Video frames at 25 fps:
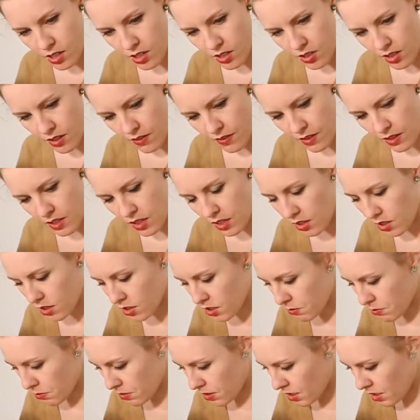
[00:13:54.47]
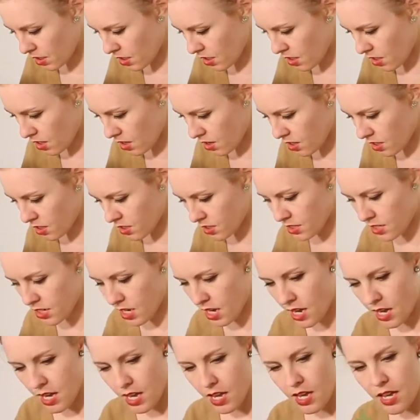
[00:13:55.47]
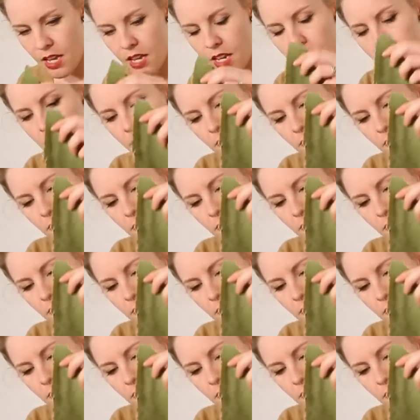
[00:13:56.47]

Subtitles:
So everything looks pretty good on this side.